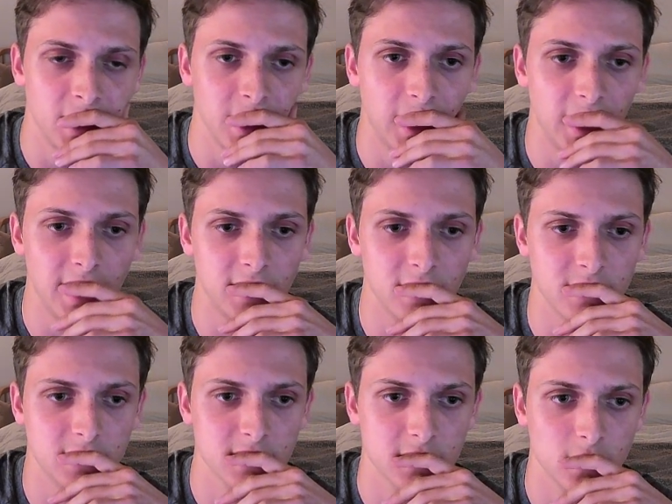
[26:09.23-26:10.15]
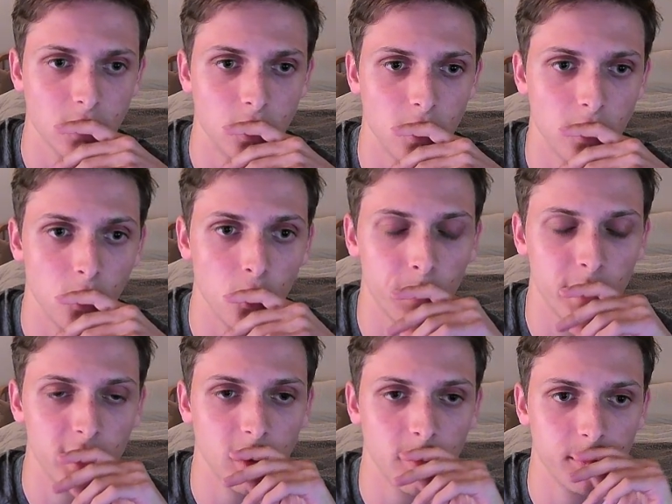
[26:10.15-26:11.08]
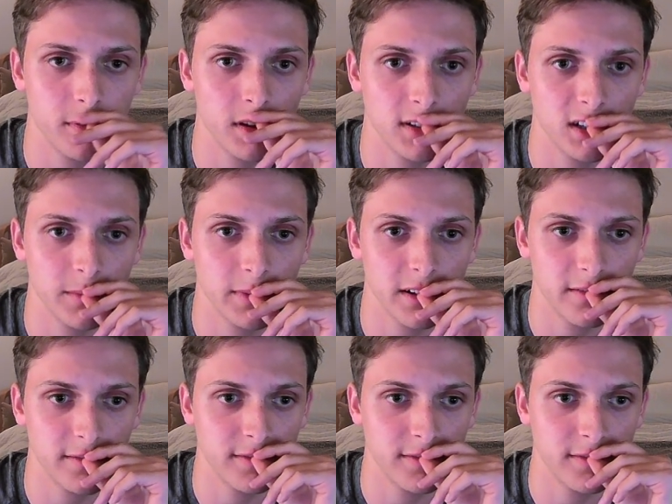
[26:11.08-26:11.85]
and opening up a little bit of